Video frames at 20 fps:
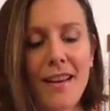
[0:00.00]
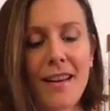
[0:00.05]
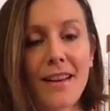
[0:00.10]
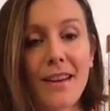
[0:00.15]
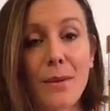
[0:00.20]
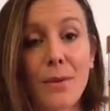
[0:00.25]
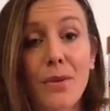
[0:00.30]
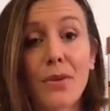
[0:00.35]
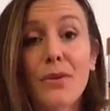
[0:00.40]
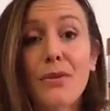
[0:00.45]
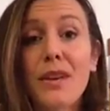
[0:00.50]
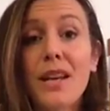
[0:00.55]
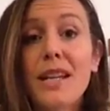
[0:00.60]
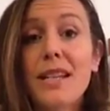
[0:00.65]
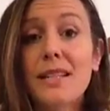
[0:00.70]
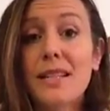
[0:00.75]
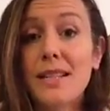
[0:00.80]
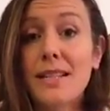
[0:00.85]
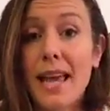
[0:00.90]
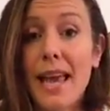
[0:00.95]
Number 3
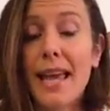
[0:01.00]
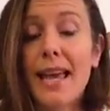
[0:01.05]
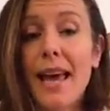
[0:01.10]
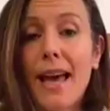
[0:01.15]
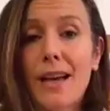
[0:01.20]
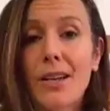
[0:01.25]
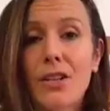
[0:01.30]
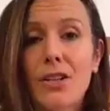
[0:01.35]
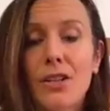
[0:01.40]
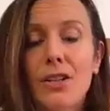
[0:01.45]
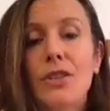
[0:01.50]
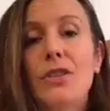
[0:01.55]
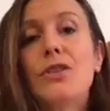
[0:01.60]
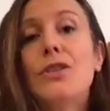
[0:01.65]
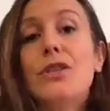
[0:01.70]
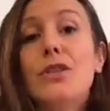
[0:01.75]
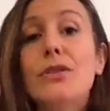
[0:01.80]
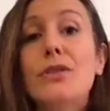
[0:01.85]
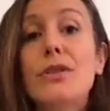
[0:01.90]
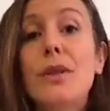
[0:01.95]
is to take action,
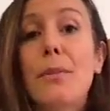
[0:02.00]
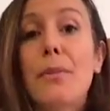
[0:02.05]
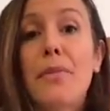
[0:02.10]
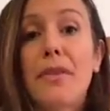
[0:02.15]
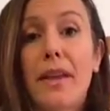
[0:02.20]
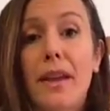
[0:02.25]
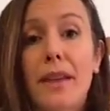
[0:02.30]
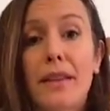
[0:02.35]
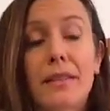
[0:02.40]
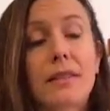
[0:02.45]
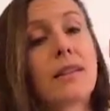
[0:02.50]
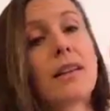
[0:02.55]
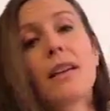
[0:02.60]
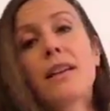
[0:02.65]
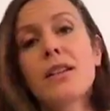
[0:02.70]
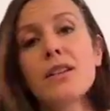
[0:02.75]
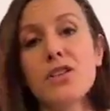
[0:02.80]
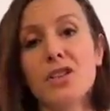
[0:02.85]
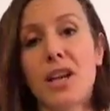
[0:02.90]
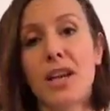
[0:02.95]
do something,
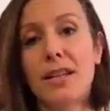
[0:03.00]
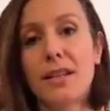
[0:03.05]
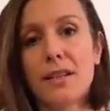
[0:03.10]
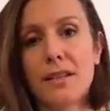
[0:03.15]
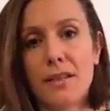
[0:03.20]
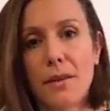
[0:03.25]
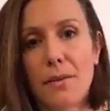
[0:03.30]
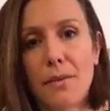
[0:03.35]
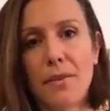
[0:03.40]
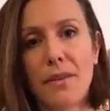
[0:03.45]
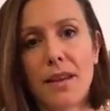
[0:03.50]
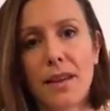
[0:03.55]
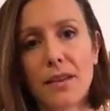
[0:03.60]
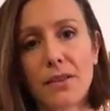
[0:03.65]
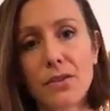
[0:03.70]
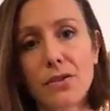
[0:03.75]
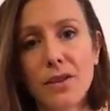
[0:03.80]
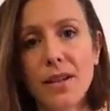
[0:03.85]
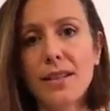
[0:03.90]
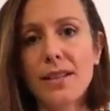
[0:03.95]
change something.
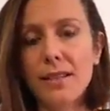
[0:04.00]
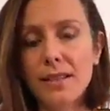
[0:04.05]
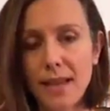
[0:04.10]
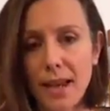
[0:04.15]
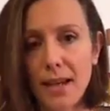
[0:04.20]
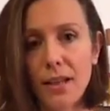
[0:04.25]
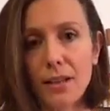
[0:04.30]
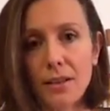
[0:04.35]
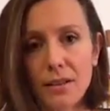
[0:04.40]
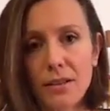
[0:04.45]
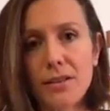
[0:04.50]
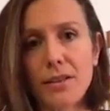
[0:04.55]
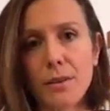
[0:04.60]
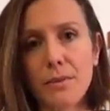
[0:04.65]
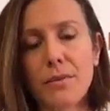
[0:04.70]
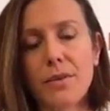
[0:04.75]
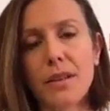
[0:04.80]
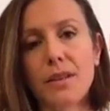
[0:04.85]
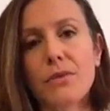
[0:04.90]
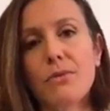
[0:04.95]
Stress is telling you that
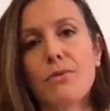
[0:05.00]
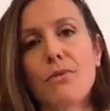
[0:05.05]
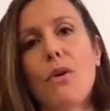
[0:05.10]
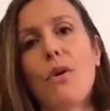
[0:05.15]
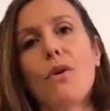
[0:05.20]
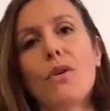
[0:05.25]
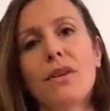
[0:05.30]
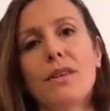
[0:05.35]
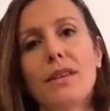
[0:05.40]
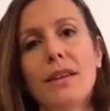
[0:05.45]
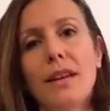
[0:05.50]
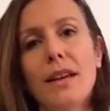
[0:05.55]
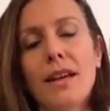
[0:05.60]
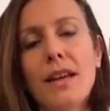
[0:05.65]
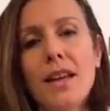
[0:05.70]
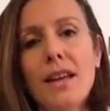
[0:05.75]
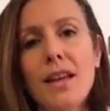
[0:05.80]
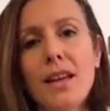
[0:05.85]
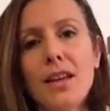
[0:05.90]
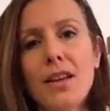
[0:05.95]
something's wrong and that
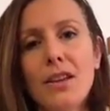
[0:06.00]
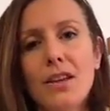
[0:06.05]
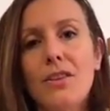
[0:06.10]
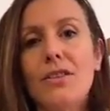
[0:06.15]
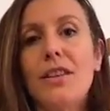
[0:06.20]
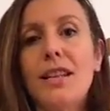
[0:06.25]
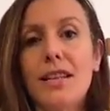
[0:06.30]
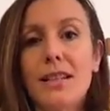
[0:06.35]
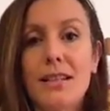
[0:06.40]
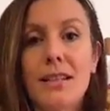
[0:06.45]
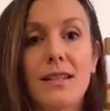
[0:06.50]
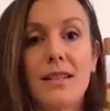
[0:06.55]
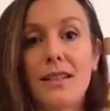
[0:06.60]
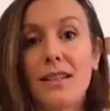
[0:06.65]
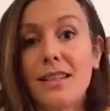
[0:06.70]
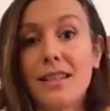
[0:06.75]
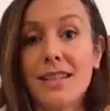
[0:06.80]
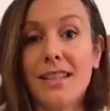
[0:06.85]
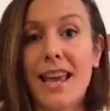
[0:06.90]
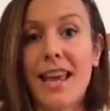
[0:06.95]
you need
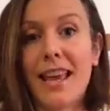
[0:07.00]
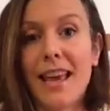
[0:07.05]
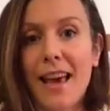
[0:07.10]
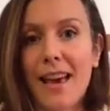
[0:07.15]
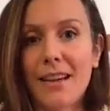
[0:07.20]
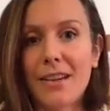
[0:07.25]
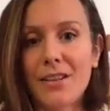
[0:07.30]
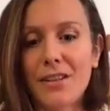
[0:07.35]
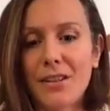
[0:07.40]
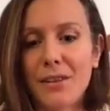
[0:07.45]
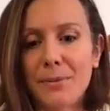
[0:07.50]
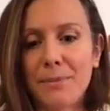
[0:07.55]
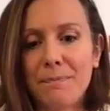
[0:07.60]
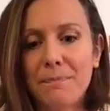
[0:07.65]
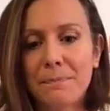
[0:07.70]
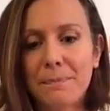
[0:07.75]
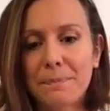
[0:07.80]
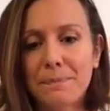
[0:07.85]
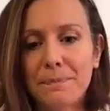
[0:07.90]
to take action.